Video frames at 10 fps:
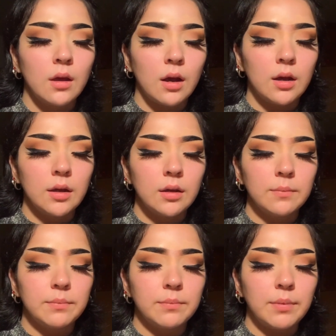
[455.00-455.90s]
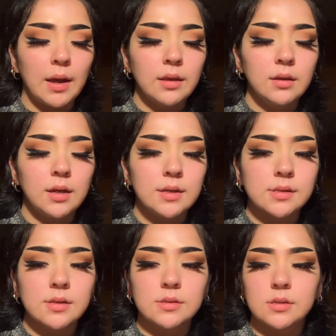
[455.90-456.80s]
I back in the days
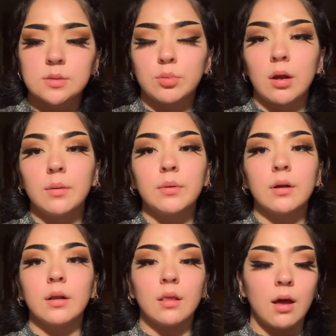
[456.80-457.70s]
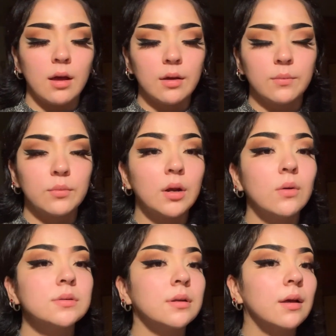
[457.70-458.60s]
I used to use primer a lot when I
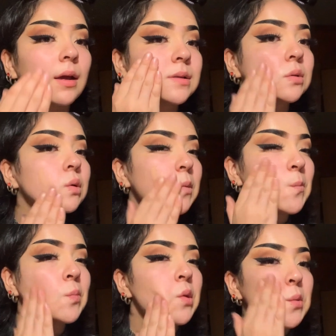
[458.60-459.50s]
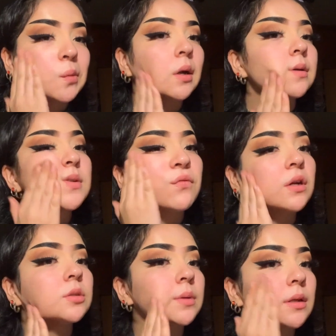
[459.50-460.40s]
was in high school. When I was a
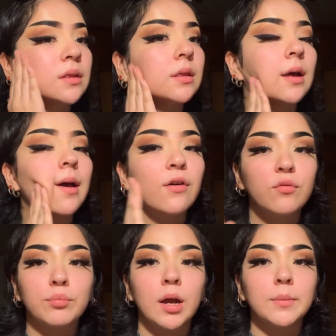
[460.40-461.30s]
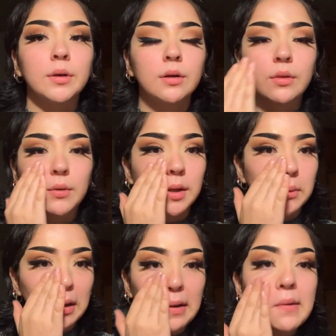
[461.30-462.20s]
freshman, the e.l.f. primer, you know, the green
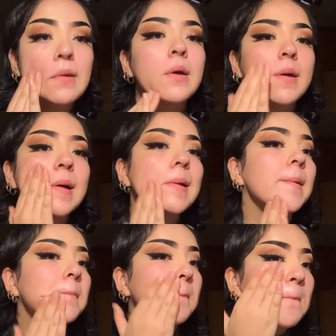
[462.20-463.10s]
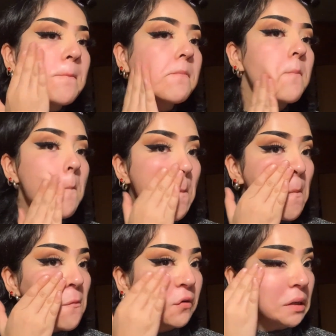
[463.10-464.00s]
one.
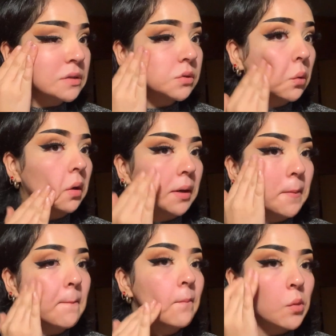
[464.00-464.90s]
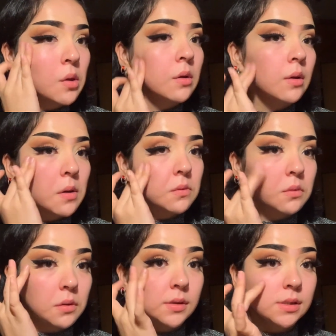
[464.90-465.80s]
Funny story.
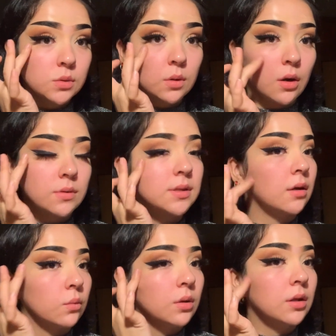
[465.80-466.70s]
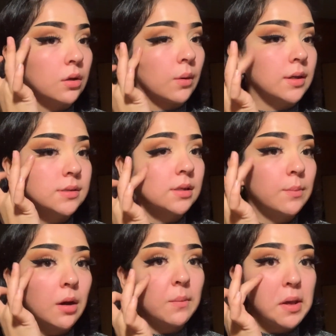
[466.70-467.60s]
This is when I was like really crazy
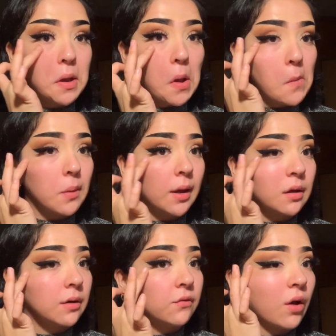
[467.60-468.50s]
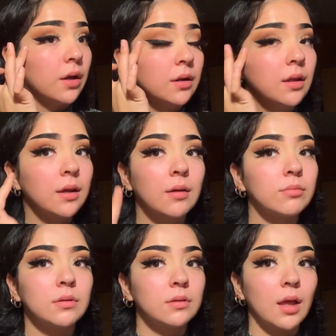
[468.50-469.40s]
about makeup. Like, if I didn't get
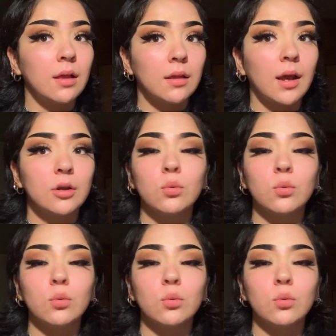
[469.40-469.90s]
that line